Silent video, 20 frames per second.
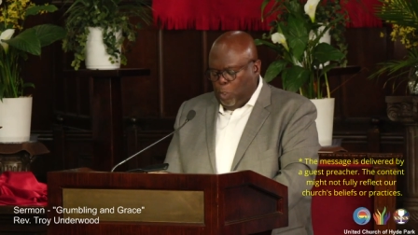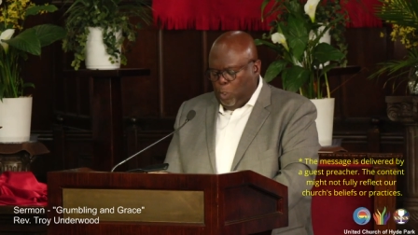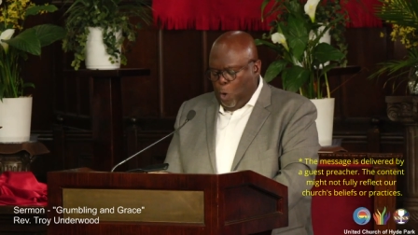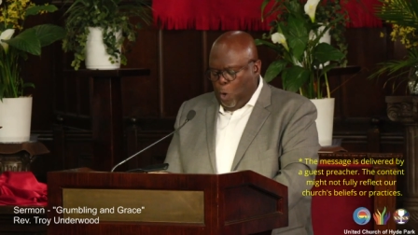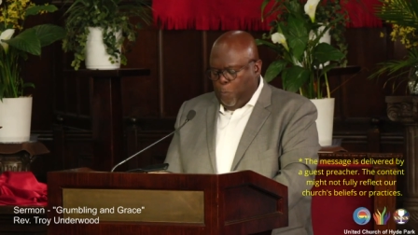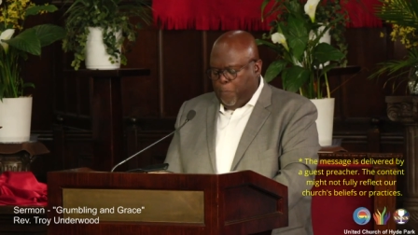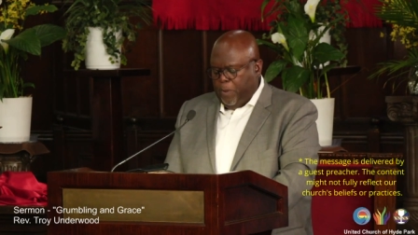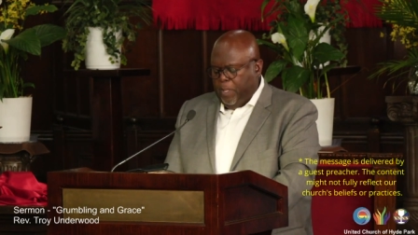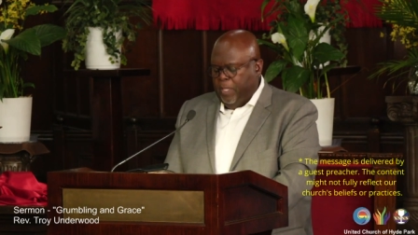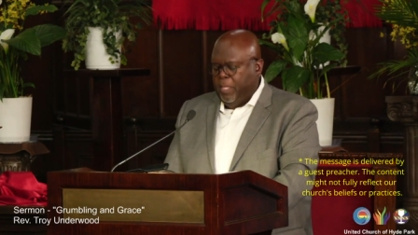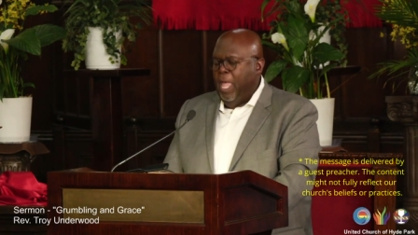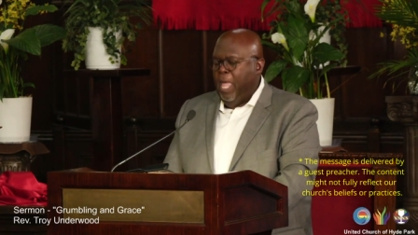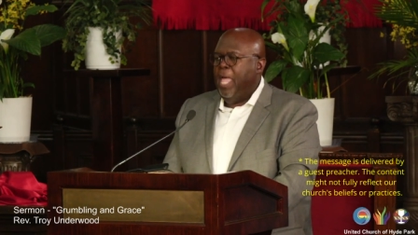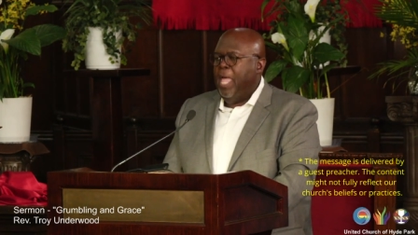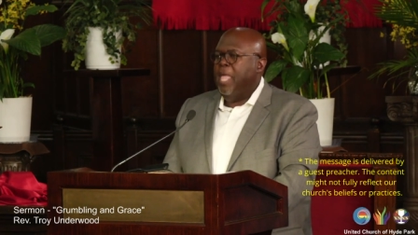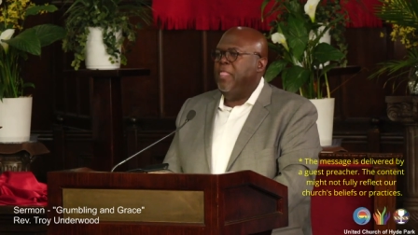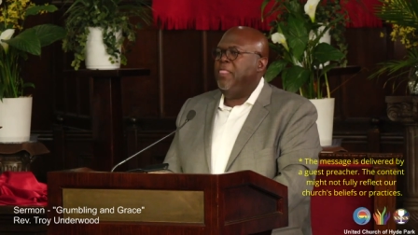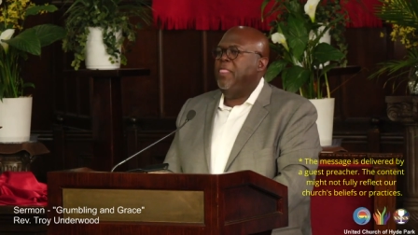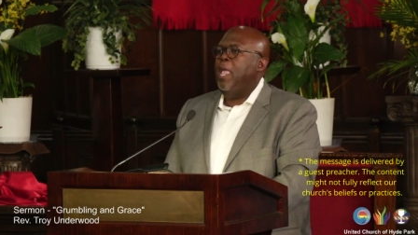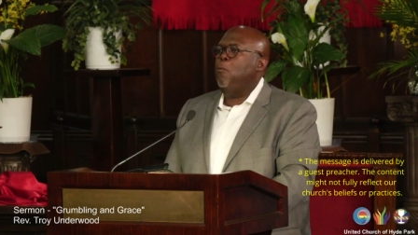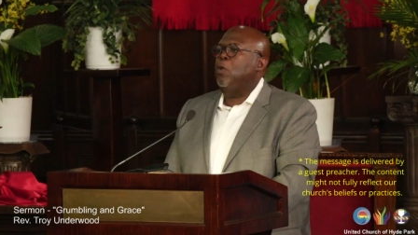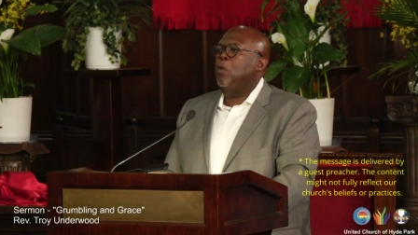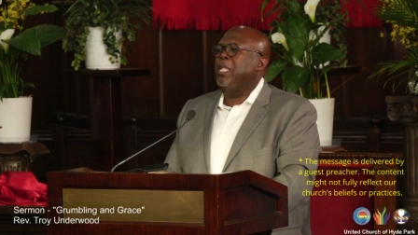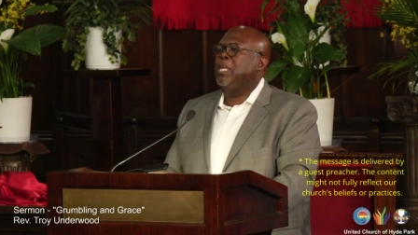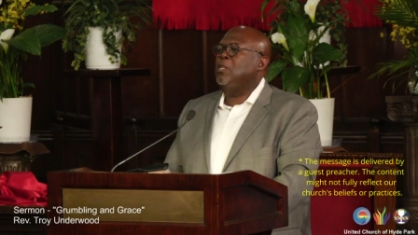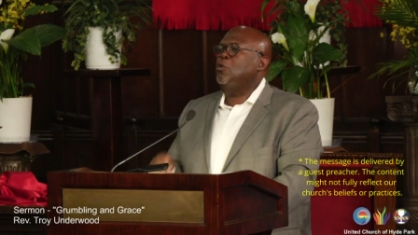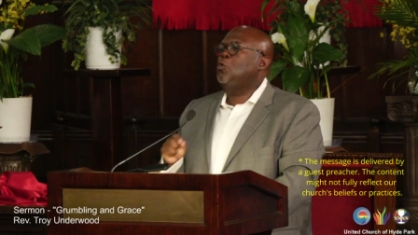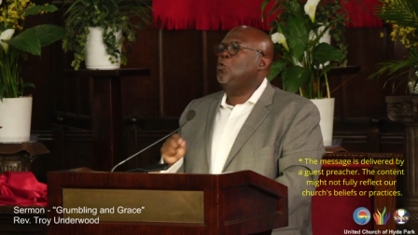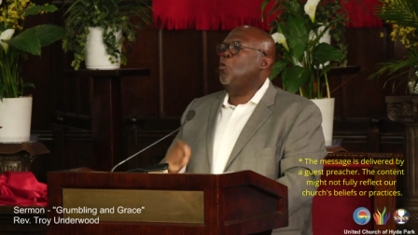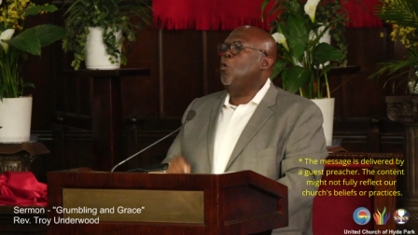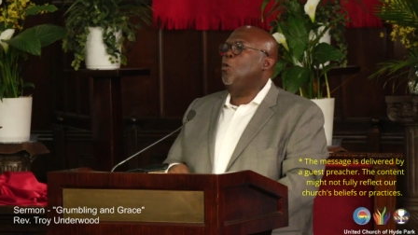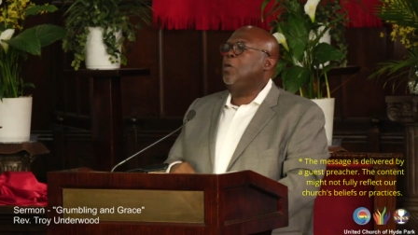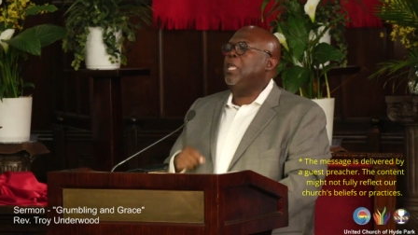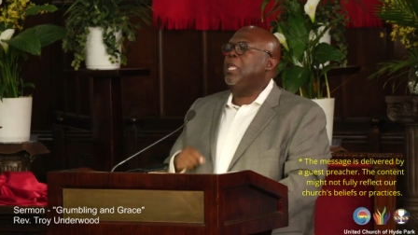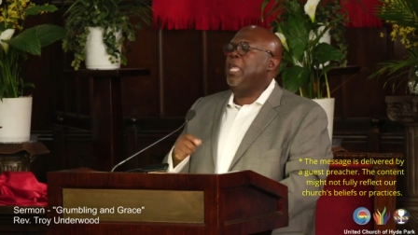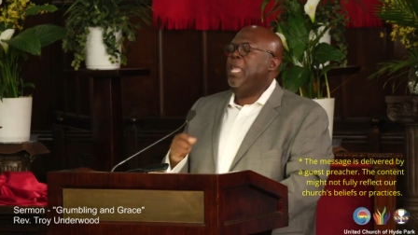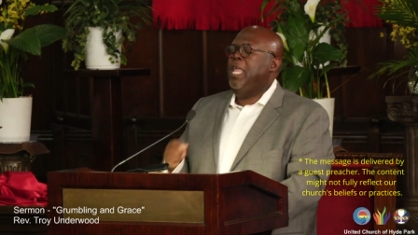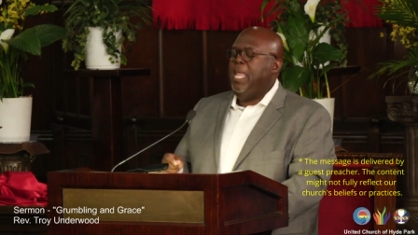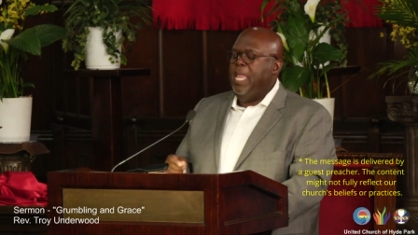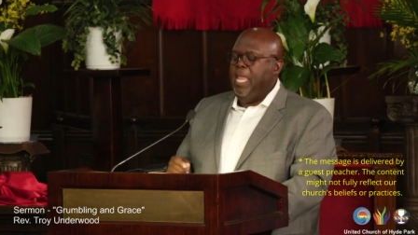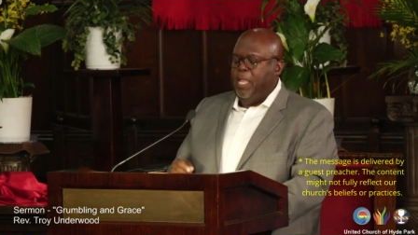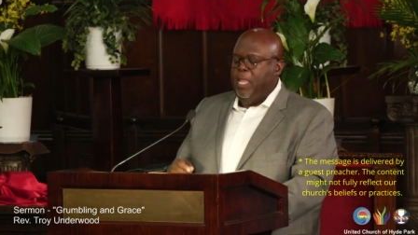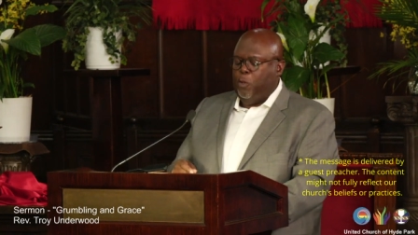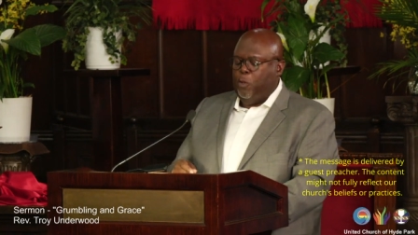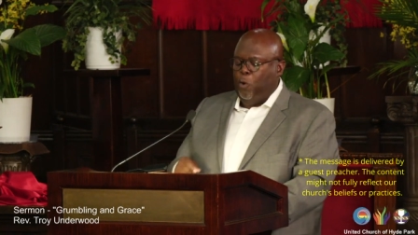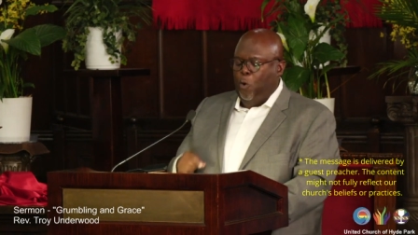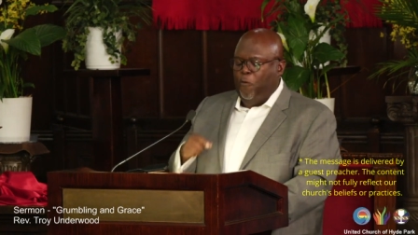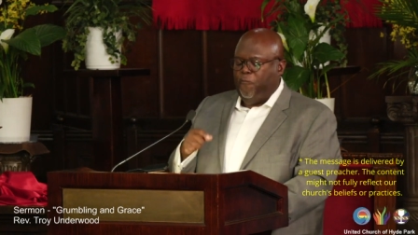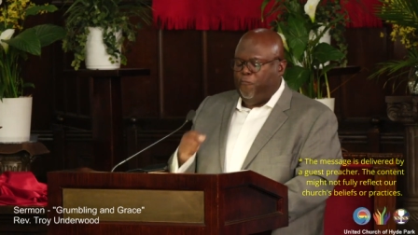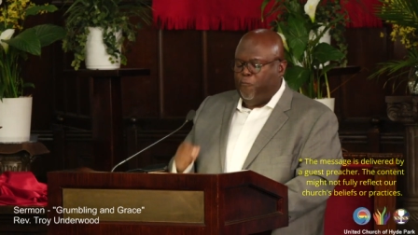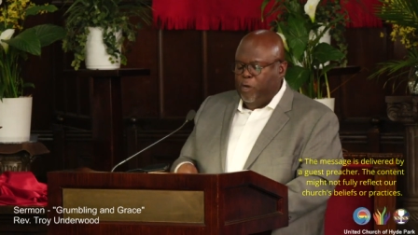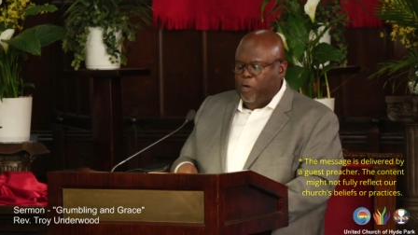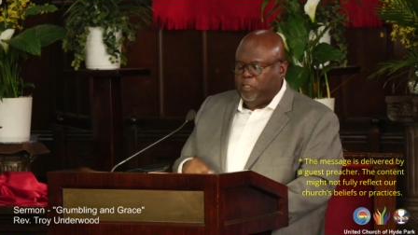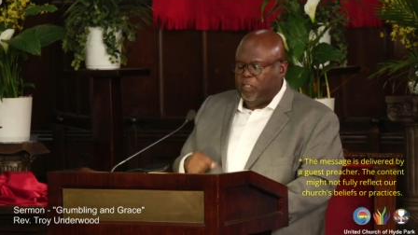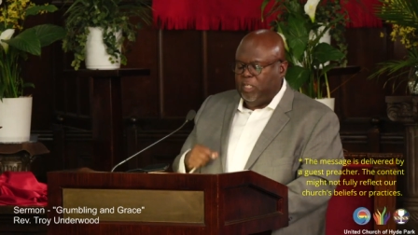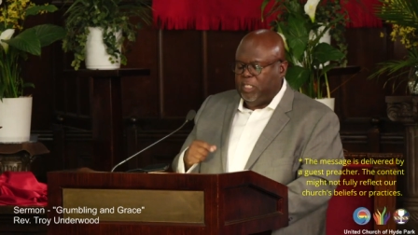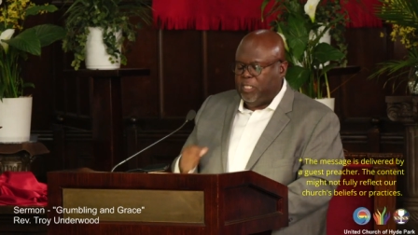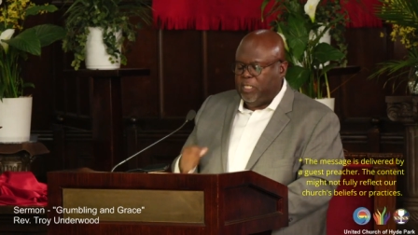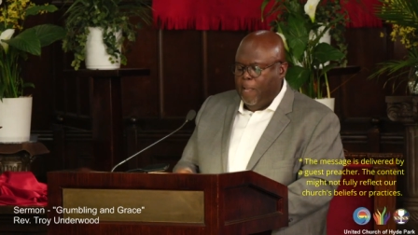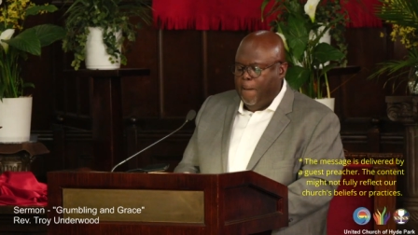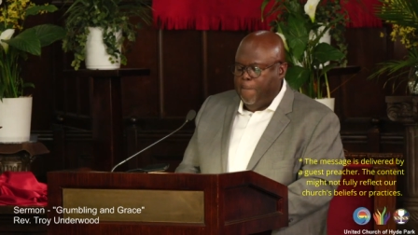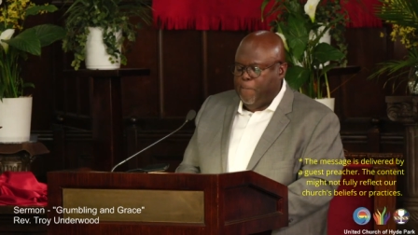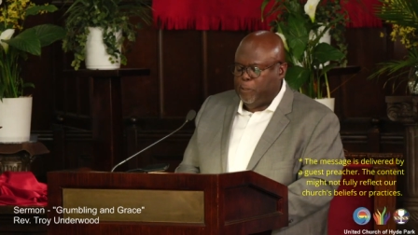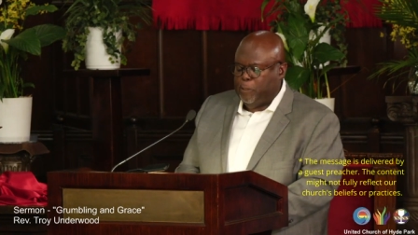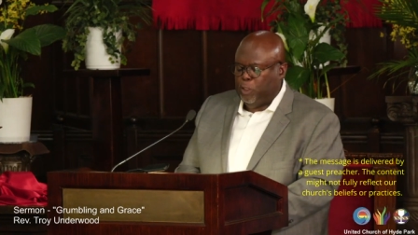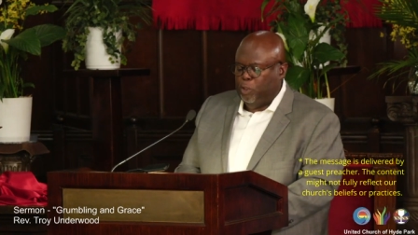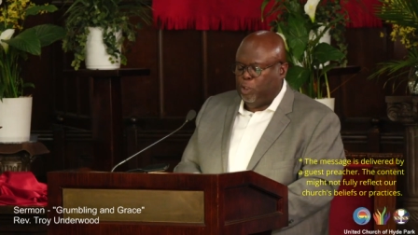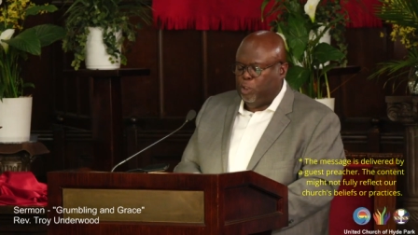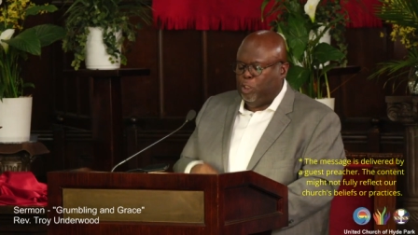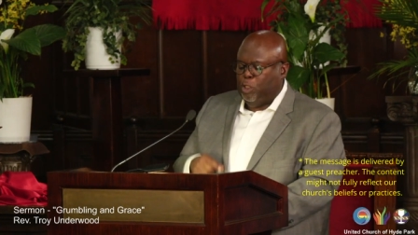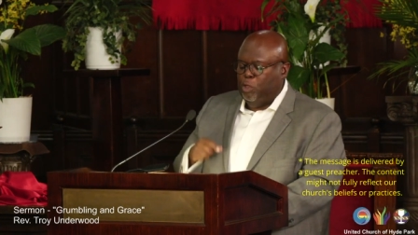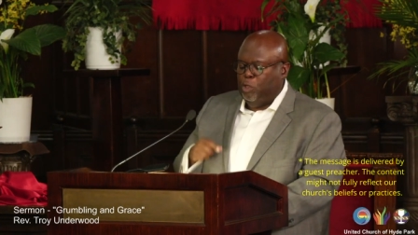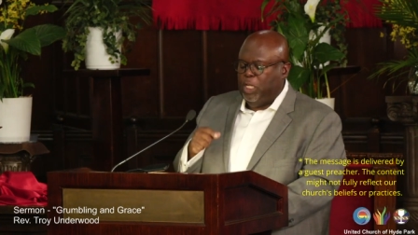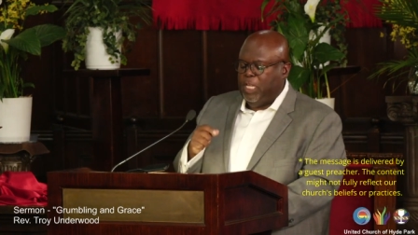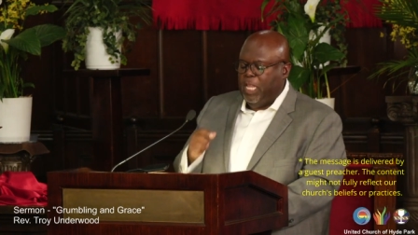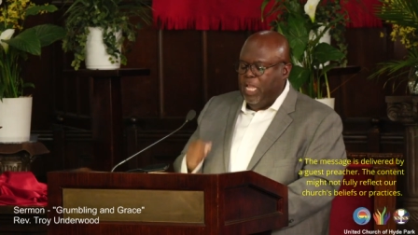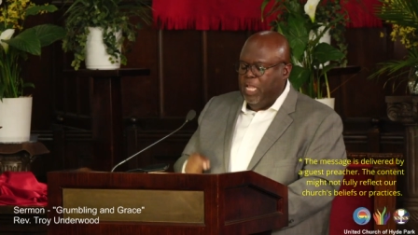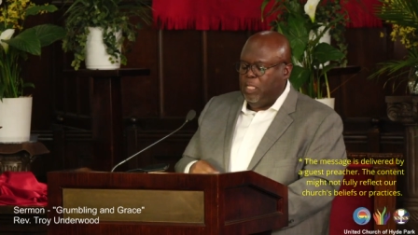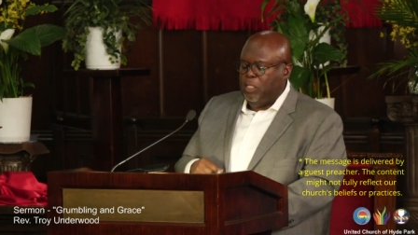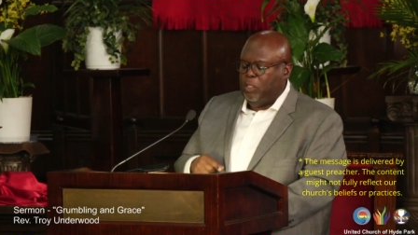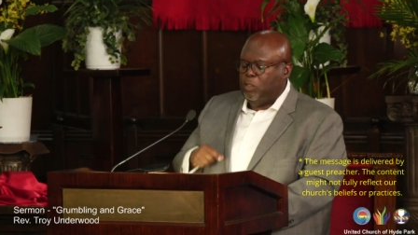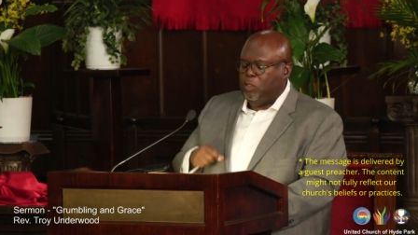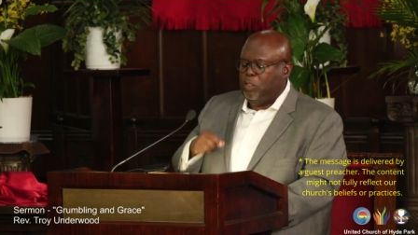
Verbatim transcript: open, and they will endure the heat or frigid temperatures to get